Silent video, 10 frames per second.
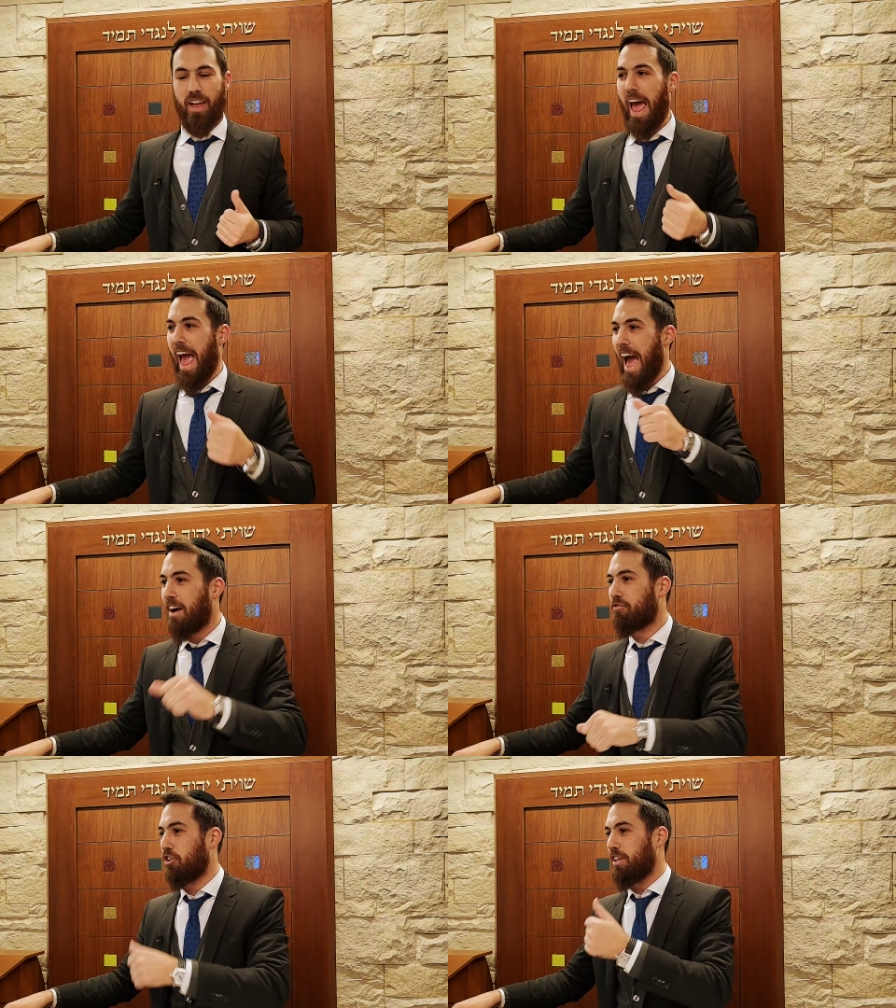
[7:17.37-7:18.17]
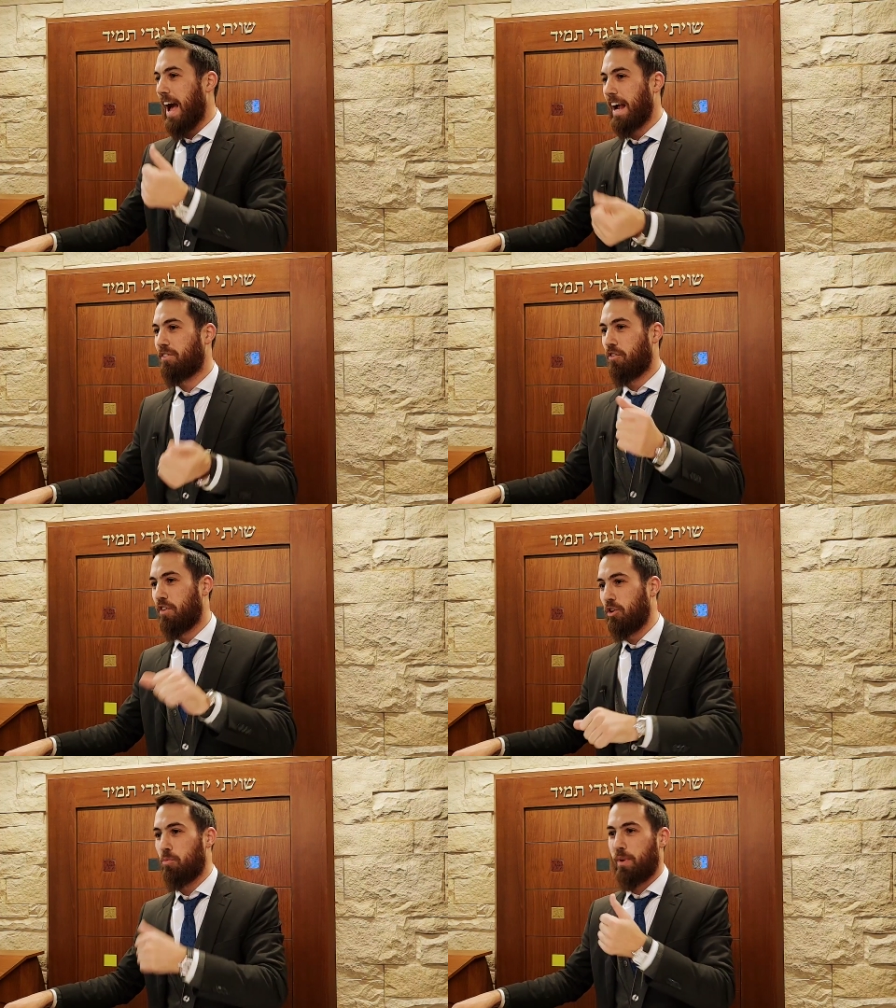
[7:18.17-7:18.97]
after Yaakov
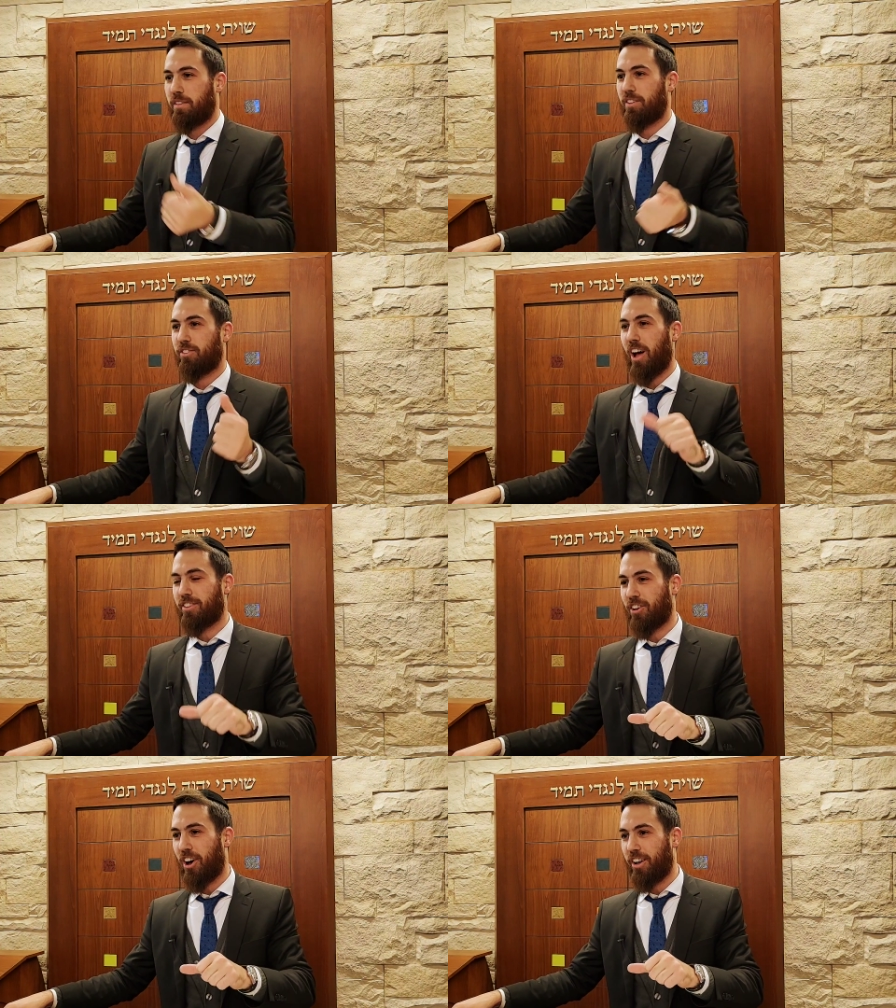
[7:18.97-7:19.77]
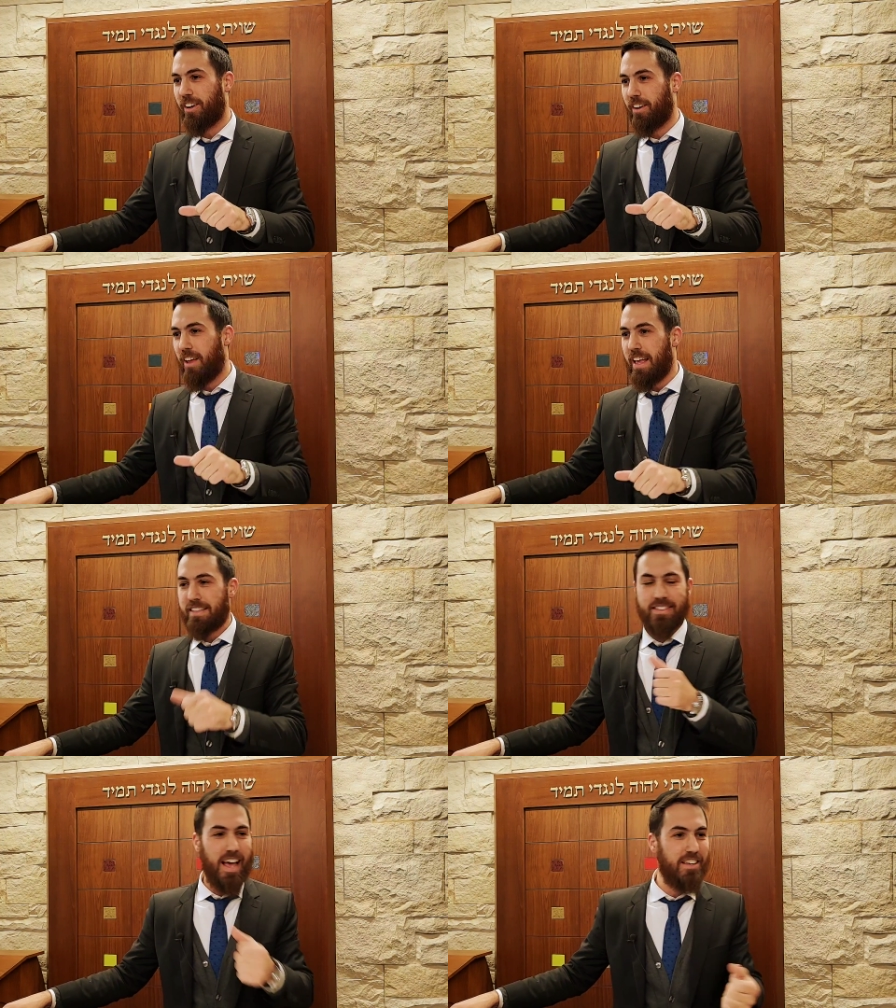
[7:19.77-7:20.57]
Avinu beat the Satan,
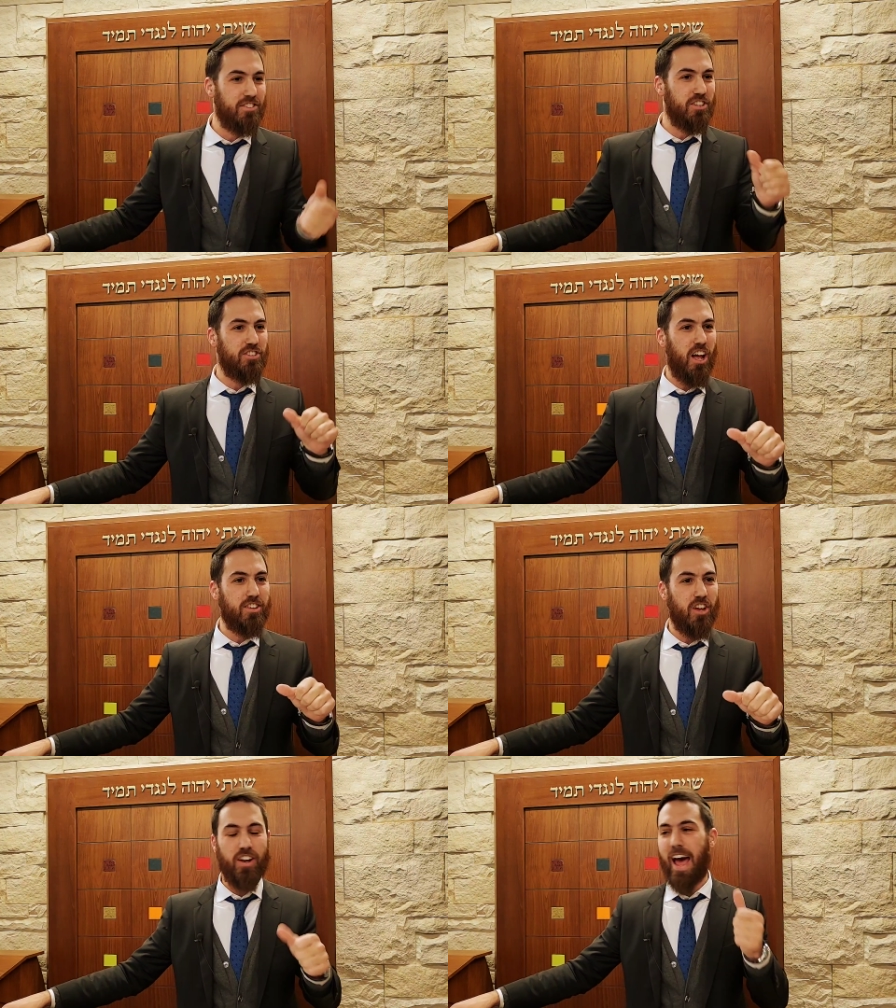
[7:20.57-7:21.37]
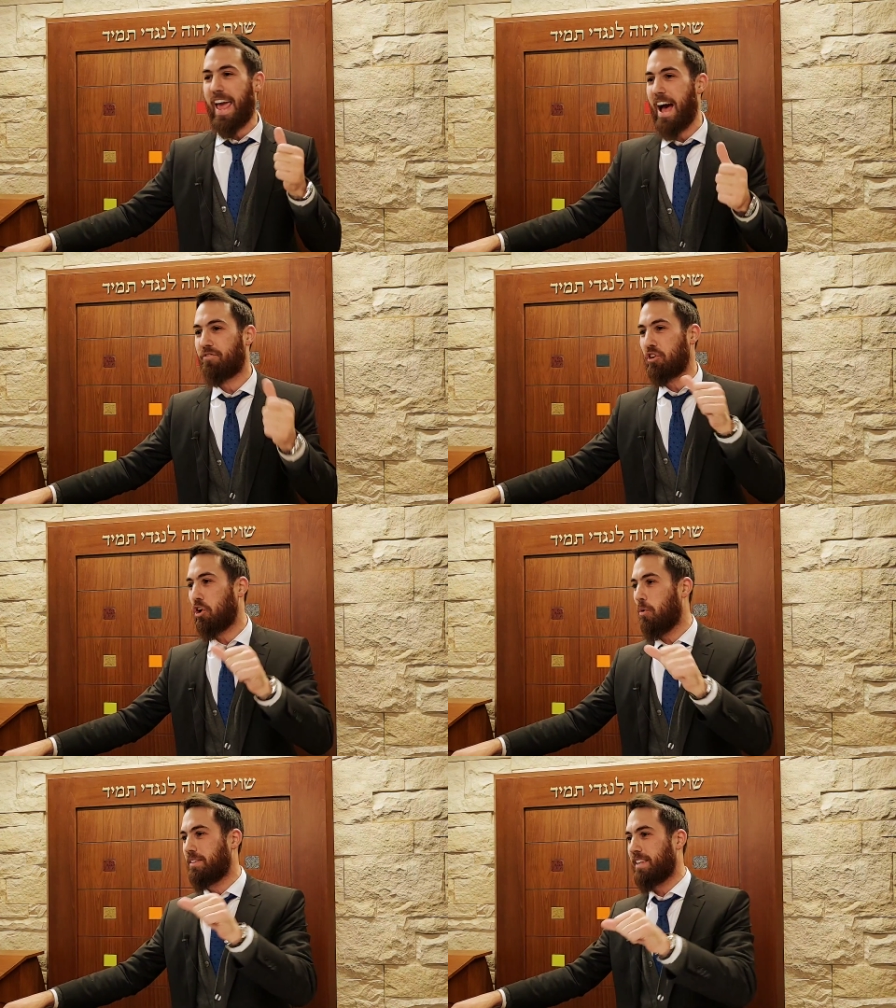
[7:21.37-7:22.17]
says the Satan, I have to
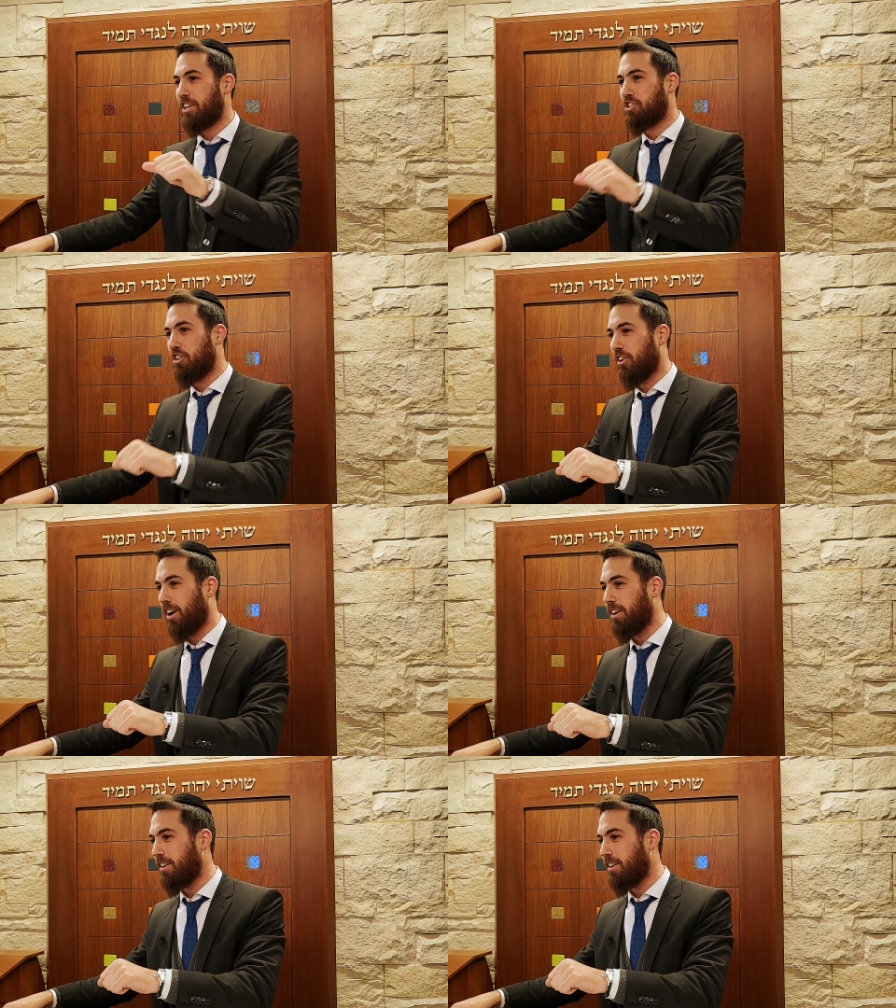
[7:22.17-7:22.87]
go and say Shira.